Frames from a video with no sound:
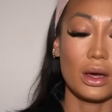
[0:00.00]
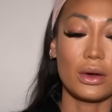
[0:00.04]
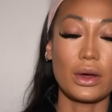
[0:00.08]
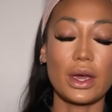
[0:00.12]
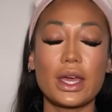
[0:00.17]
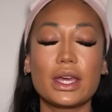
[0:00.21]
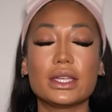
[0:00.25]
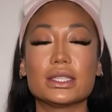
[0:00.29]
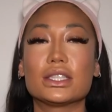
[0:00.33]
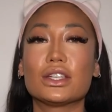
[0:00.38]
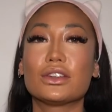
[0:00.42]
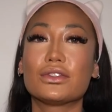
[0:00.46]

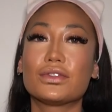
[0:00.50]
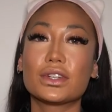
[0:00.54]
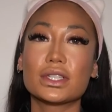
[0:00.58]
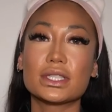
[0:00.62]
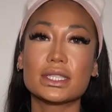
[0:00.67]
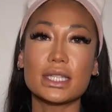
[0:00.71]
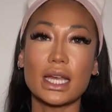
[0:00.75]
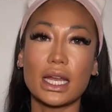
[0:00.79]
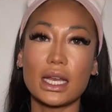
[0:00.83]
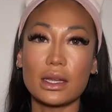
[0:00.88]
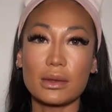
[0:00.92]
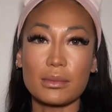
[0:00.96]
Okay, so for
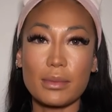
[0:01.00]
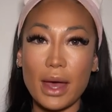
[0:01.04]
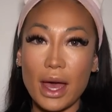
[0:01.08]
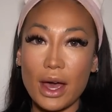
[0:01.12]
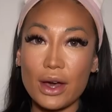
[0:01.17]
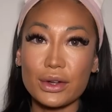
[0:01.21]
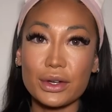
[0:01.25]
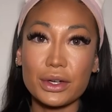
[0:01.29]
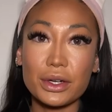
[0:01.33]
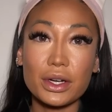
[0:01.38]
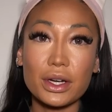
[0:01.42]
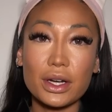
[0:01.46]
setting
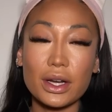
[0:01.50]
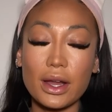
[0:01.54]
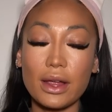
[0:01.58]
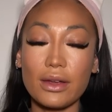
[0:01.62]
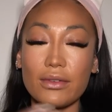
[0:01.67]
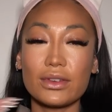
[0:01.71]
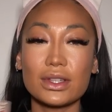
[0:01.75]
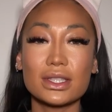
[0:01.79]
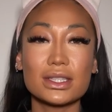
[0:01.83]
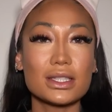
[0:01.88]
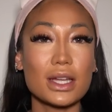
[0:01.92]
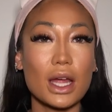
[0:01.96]
powder,
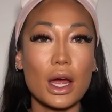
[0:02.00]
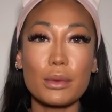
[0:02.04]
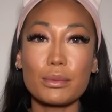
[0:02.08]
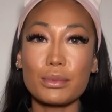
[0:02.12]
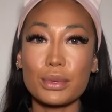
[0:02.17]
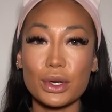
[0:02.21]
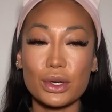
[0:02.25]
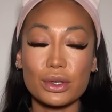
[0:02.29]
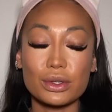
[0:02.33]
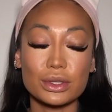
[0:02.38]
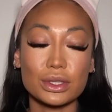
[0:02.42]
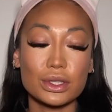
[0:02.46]
if it's not
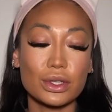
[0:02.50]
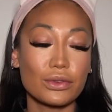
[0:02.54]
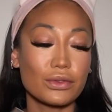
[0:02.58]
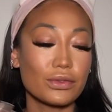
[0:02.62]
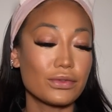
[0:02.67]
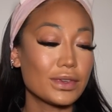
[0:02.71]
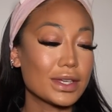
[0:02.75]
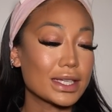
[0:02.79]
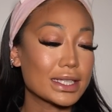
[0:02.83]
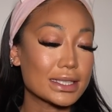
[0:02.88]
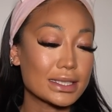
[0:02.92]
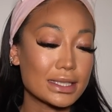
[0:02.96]
broke, don't
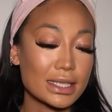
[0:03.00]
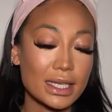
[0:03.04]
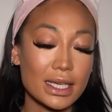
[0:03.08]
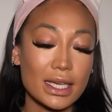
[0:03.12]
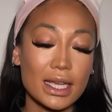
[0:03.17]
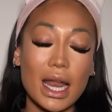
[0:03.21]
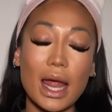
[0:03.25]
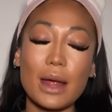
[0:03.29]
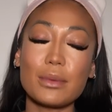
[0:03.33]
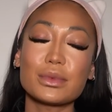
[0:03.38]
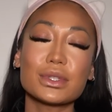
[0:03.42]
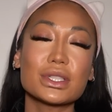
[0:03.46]
fix
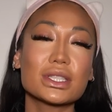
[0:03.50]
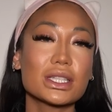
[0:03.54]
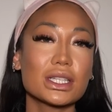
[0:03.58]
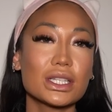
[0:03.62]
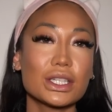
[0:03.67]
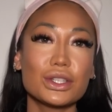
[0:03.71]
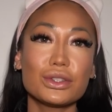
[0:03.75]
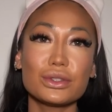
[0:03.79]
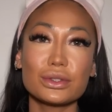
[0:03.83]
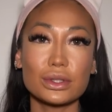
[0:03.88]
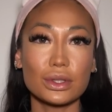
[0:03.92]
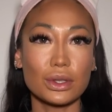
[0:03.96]
it. I'm just
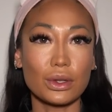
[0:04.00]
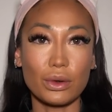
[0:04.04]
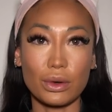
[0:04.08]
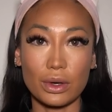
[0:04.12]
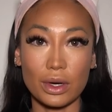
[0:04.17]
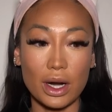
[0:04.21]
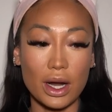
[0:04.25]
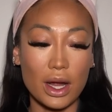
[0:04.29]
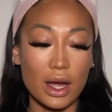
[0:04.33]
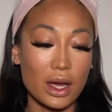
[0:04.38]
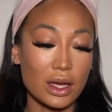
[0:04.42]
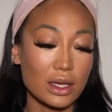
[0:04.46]
gonna use
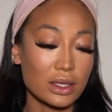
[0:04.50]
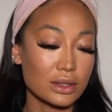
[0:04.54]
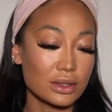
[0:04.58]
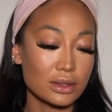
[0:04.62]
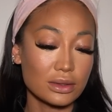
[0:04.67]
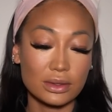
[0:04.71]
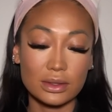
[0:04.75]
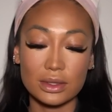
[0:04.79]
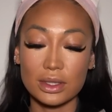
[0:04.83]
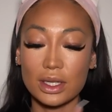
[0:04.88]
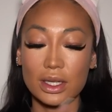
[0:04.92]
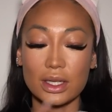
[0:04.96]
Laura
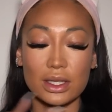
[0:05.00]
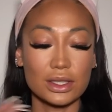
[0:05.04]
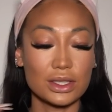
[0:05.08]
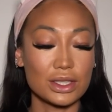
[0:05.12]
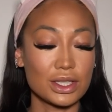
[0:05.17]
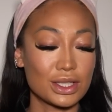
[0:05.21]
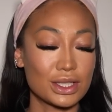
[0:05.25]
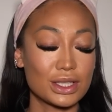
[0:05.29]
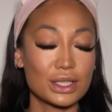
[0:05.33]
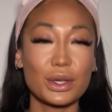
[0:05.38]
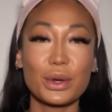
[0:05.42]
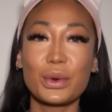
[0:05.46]

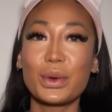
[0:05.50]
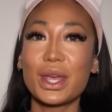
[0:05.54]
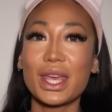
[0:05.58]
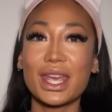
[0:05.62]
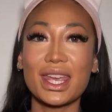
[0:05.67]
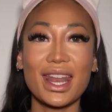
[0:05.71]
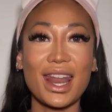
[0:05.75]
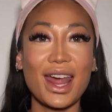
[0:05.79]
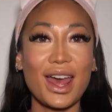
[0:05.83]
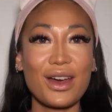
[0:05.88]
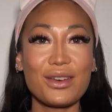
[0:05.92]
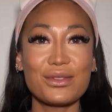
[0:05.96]
just so we
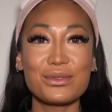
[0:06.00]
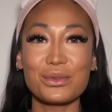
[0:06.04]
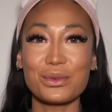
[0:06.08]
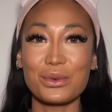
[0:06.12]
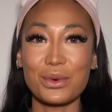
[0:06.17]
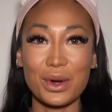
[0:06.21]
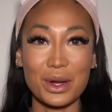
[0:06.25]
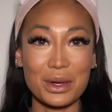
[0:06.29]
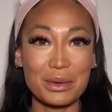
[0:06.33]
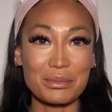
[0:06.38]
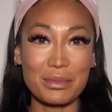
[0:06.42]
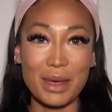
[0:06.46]
can have
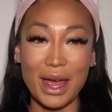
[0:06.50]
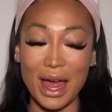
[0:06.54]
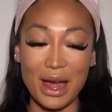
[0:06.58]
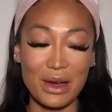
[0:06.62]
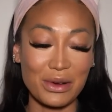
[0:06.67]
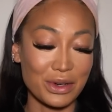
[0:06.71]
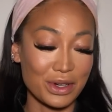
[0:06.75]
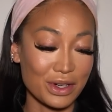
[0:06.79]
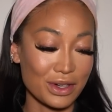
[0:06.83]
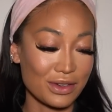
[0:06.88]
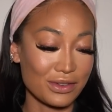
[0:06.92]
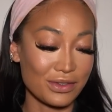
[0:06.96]
one
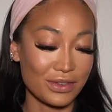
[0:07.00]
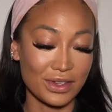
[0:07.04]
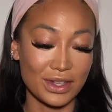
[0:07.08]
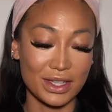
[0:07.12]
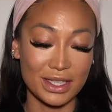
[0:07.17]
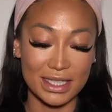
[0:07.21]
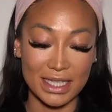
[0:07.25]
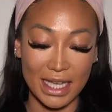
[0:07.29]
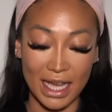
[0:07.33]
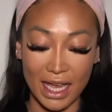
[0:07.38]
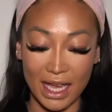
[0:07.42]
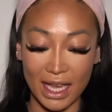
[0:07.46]
powder for
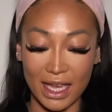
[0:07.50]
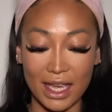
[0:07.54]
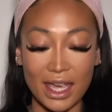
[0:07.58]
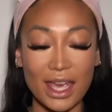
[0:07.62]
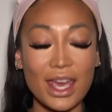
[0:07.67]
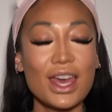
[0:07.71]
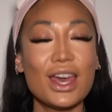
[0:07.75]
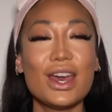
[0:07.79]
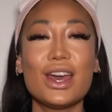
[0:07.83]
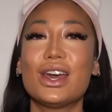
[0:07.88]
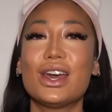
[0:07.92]
the day.